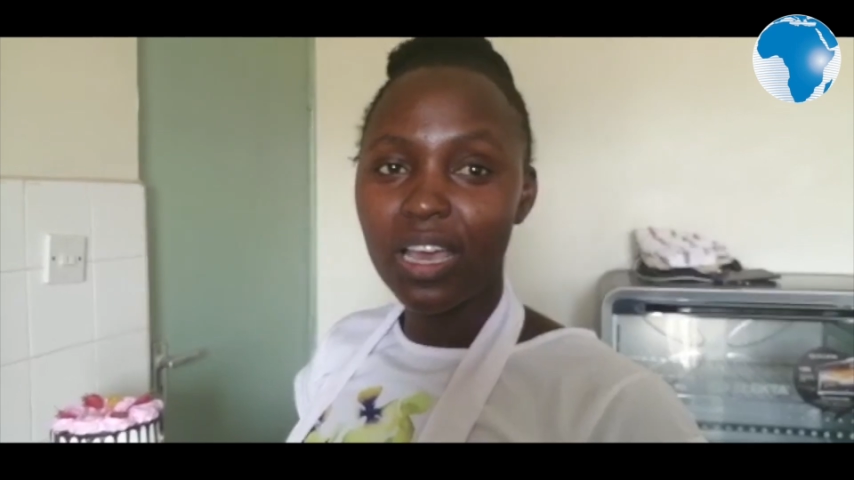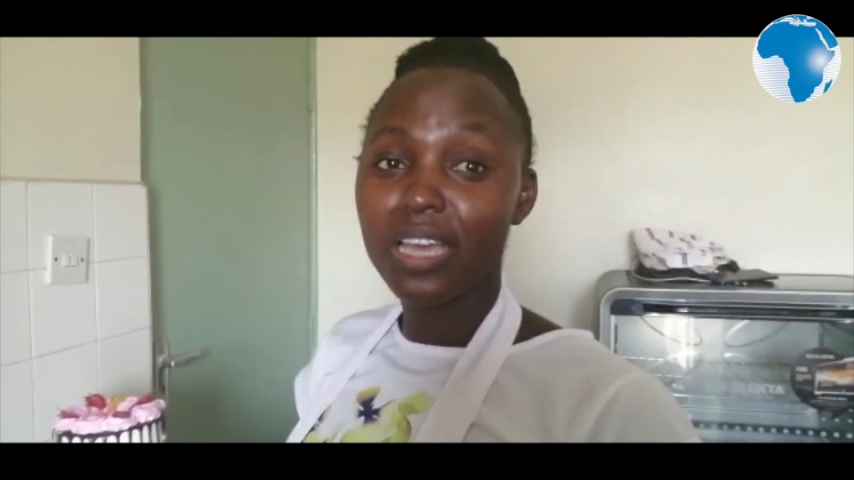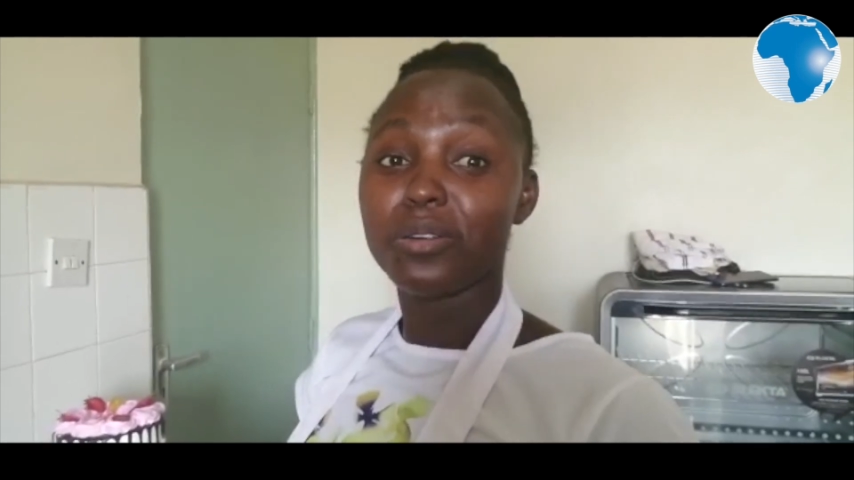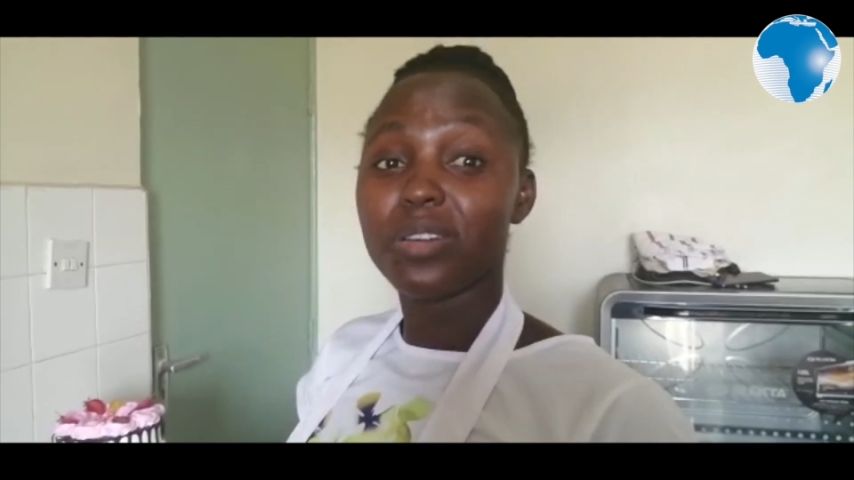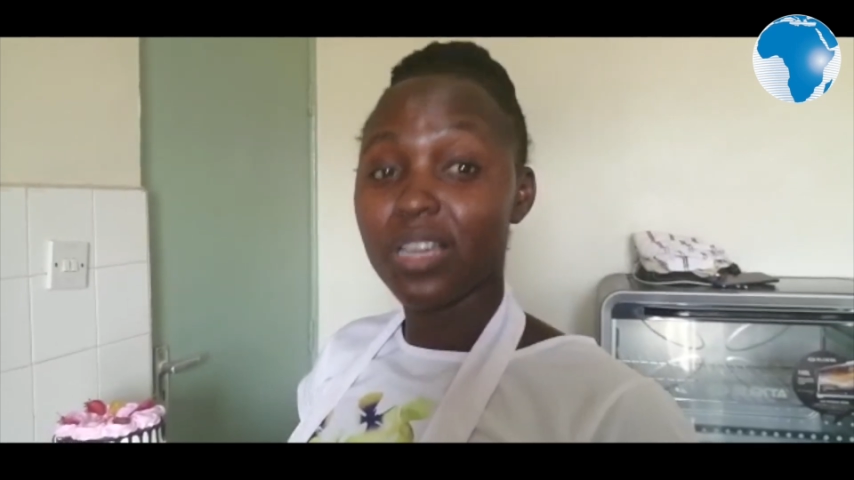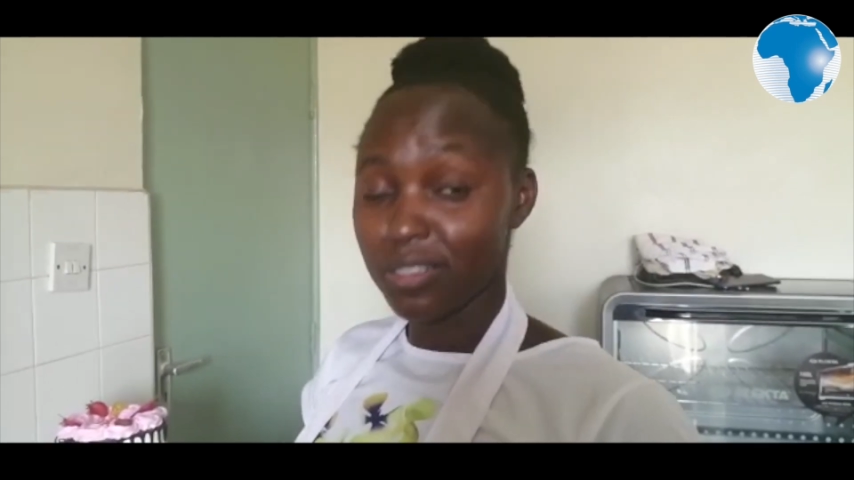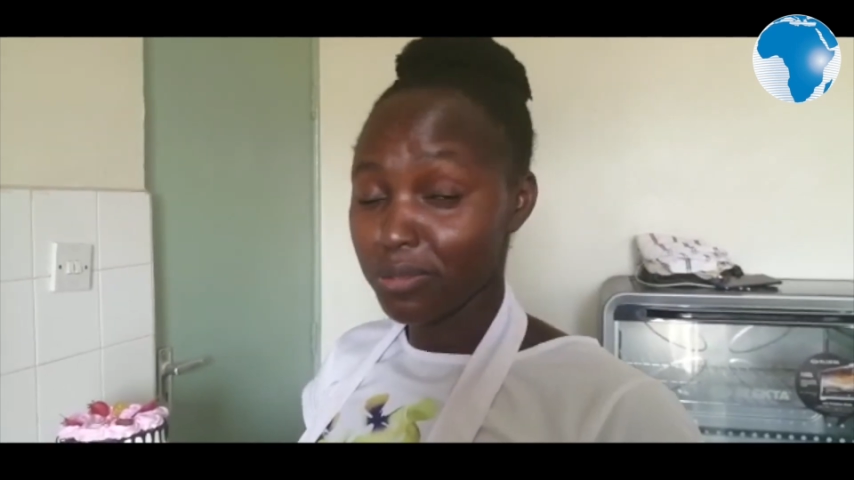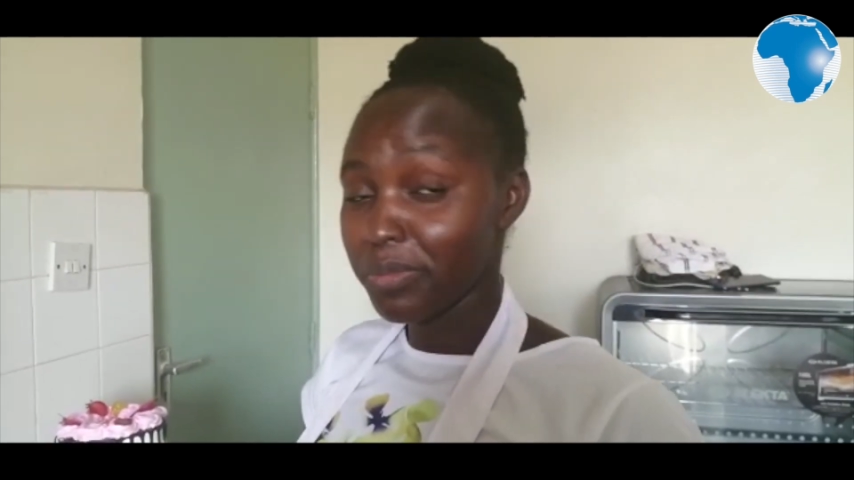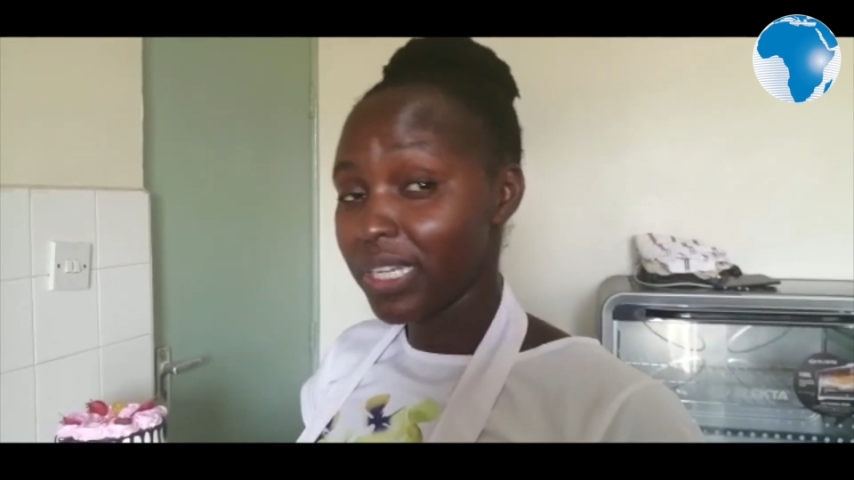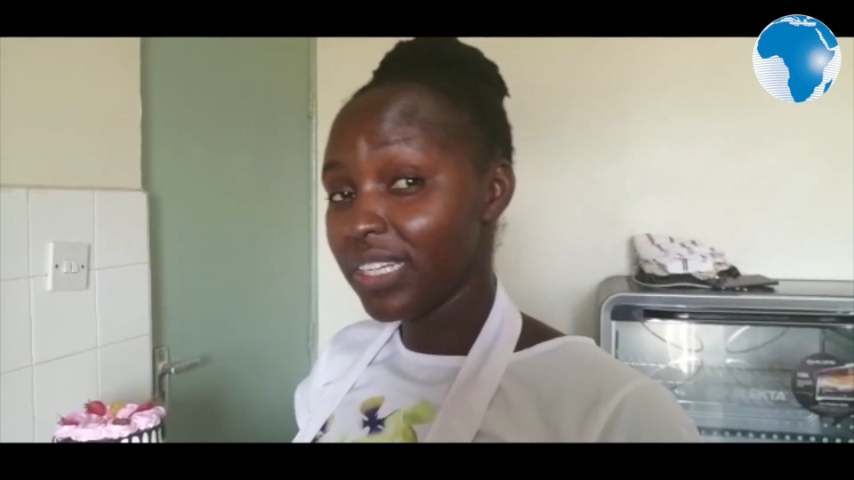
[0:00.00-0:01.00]
I do
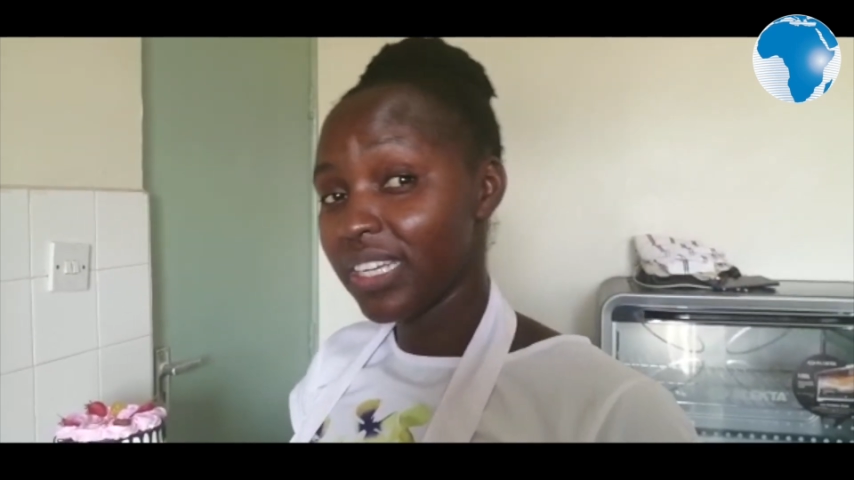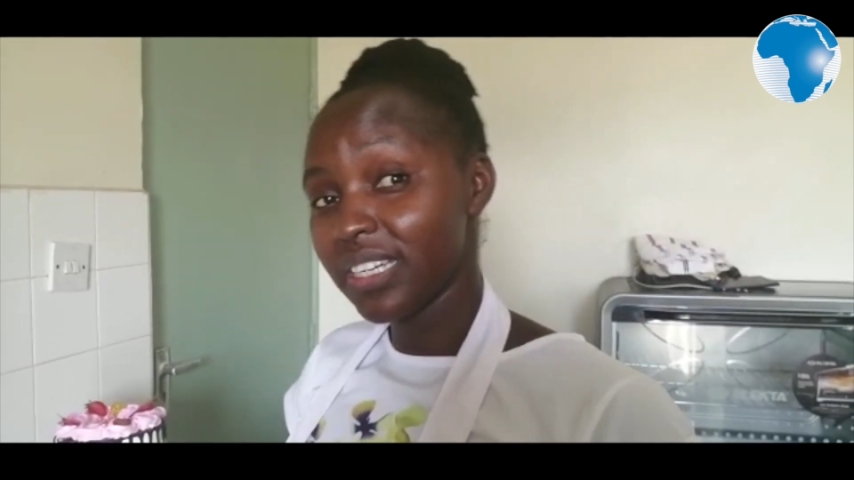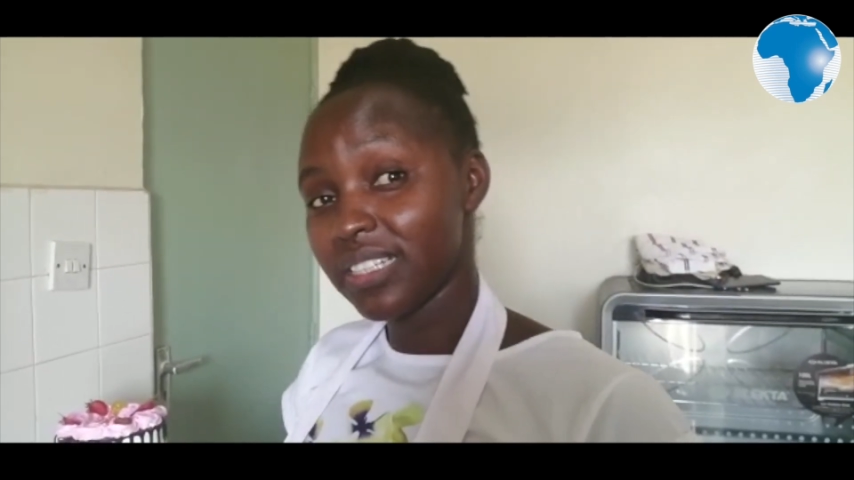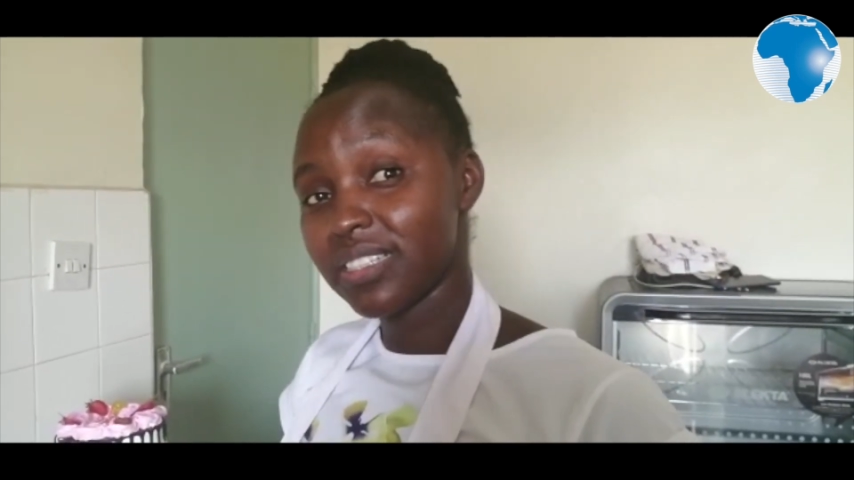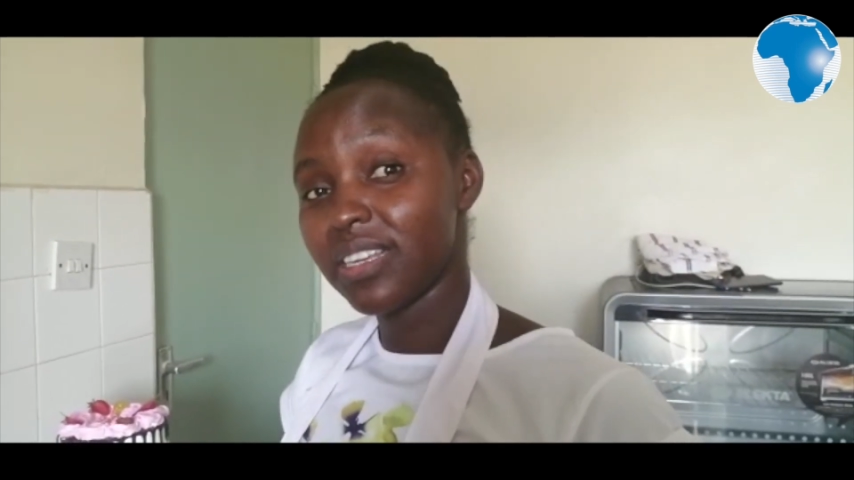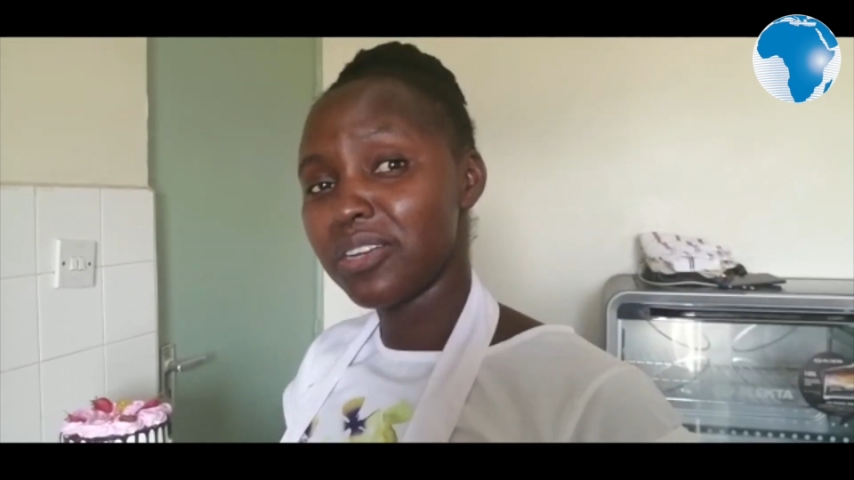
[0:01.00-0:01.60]
custom made cakes,